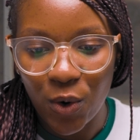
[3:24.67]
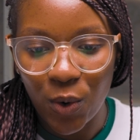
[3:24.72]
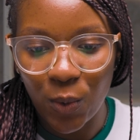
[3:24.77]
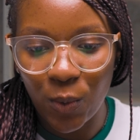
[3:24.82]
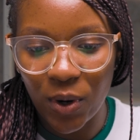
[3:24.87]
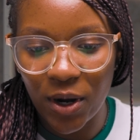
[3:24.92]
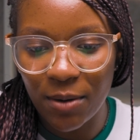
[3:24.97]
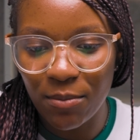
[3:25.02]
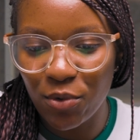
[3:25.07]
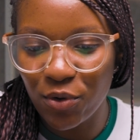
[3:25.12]

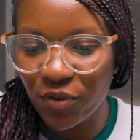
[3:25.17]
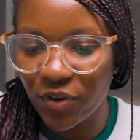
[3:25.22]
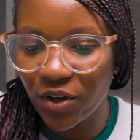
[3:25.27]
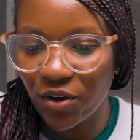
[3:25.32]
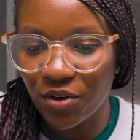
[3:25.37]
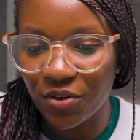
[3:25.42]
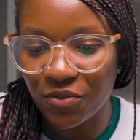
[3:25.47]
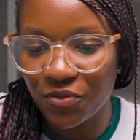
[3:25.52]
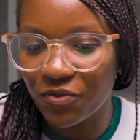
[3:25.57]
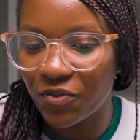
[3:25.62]
We're moving
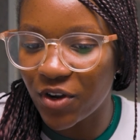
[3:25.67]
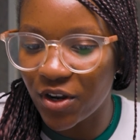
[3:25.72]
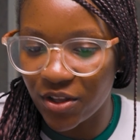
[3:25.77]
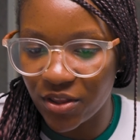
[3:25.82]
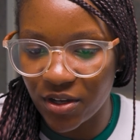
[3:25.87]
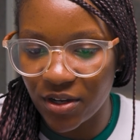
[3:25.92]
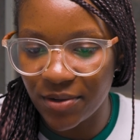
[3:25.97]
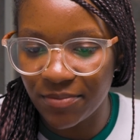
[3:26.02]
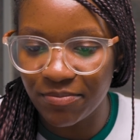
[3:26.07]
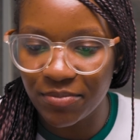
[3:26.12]
on
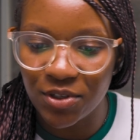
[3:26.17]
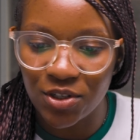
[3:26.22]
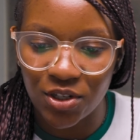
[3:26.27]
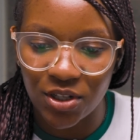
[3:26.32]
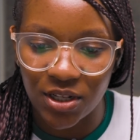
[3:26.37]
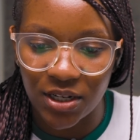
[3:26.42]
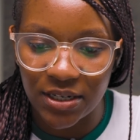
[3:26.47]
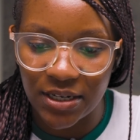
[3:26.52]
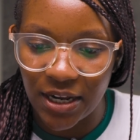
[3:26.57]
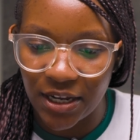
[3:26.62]
further to
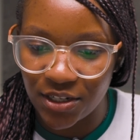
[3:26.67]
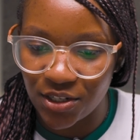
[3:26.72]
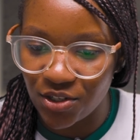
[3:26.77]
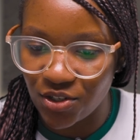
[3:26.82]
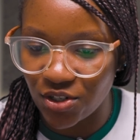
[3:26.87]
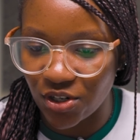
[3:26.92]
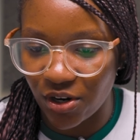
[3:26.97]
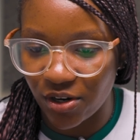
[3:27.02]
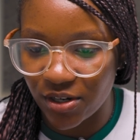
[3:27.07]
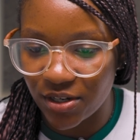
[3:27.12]
the next
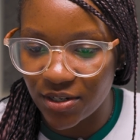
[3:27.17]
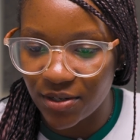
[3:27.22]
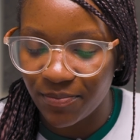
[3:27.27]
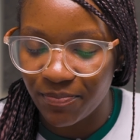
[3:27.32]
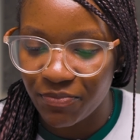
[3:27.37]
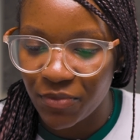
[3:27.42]
chart.